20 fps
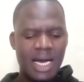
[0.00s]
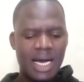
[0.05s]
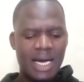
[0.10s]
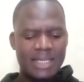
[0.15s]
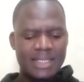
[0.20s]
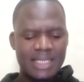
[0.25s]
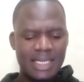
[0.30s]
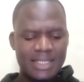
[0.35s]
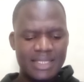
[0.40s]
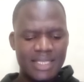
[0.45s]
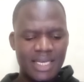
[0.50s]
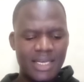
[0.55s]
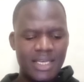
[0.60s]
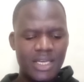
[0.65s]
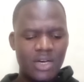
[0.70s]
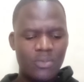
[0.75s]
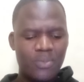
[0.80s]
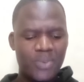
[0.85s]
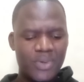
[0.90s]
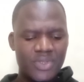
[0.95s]
A
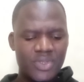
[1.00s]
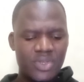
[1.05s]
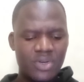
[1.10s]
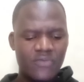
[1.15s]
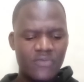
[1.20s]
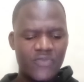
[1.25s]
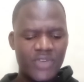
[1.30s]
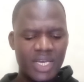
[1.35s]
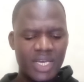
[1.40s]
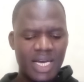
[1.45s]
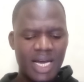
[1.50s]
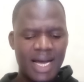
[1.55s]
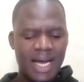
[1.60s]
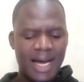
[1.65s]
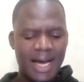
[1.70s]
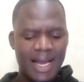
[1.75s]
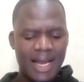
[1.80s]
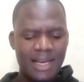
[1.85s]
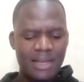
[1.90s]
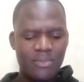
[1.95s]
Tanzania opposition figure
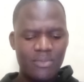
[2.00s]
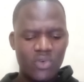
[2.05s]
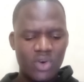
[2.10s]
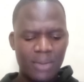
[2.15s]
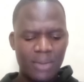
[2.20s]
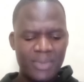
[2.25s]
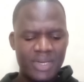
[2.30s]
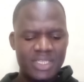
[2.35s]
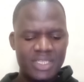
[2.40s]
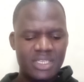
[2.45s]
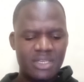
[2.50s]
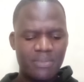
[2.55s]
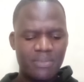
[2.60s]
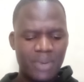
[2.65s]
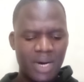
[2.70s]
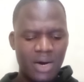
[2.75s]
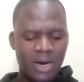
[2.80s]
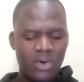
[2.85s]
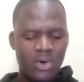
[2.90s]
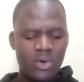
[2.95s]
Ali Mohamed
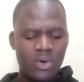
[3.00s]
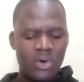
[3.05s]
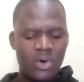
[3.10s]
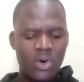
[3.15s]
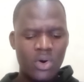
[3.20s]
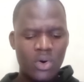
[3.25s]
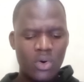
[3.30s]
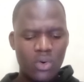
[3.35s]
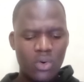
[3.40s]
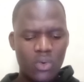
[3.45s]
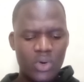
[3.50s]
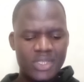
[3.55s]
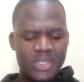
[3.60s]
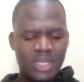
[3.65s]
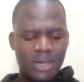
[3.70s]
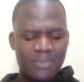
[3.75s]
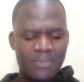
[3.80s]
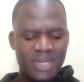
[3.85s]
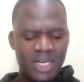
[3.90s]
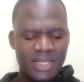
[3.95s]
Kibao, who was
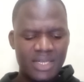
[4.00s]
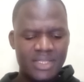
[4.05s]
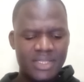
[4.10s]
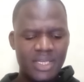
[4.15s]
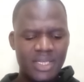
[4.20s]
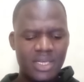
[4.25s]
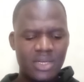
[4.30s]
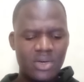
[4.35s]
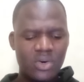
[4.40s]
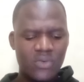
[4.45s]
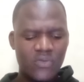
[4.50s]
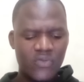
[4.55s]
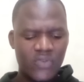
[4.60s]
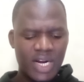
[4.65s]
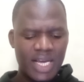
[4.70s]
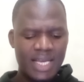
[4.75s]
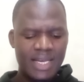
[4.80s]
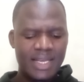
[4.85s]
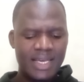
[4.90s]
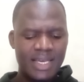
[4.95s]
abducted on
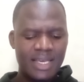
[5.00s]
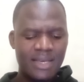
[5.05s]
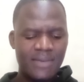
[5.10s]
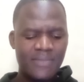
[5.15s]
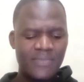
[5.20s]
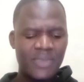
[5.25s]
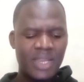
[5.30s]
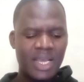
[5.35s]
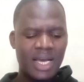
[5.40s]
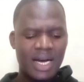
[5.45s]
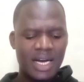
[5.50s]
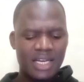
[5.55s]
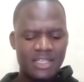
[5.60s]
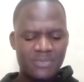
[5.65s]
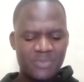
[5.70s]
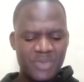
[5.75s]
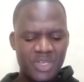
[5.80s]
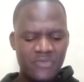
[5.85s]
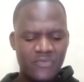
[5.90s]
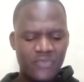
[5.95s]
Friday, has
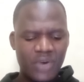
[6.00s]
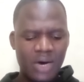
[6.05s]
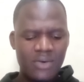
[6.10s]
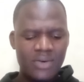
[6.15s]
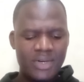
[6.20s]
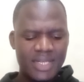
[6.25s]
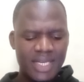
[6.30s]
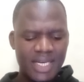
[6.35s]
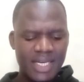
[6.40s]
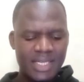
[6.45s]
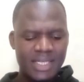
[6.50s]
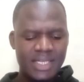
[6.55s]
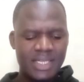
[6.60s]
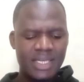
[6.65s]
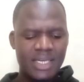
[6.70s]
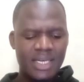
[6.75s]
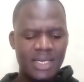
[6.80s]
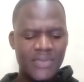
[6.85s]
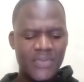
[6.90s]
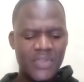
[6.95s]
been found dead
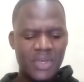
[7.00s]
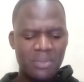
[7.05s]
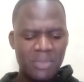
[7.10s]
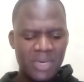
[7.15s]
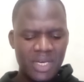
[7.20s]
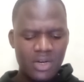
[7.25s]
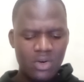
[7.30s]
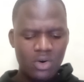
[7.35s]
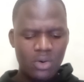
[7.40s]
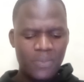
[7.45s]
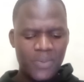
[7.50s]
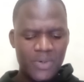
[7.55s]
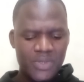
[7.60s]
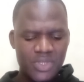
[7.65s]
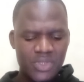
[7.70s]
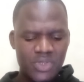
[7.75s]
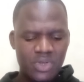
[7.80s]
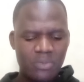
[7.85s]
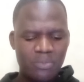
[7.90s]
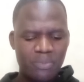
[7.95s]
the main
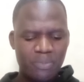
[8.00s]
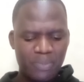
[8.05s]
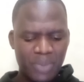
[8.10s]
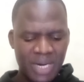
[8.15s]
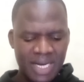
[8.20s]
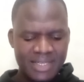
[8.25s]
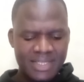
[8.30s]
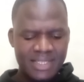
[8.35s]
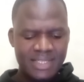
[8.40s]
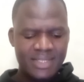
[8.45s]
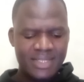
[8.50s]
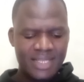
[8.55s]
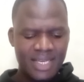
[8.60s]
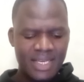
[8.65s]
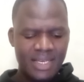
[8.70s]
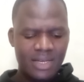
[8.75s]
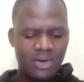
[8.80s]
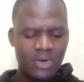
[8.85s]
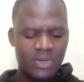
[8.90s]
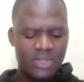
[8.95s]
opposition party
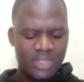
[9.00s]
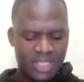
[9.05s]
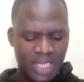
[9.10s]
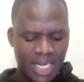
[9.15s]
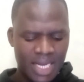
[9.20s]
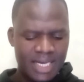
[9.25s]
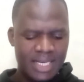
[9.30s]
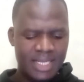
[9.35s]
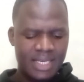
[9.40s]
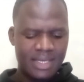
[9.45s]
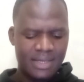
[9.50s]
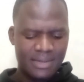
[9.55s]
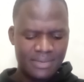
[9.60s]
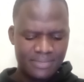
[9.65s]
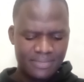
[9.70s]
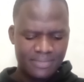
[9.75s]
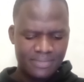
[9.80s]
said on Sunday.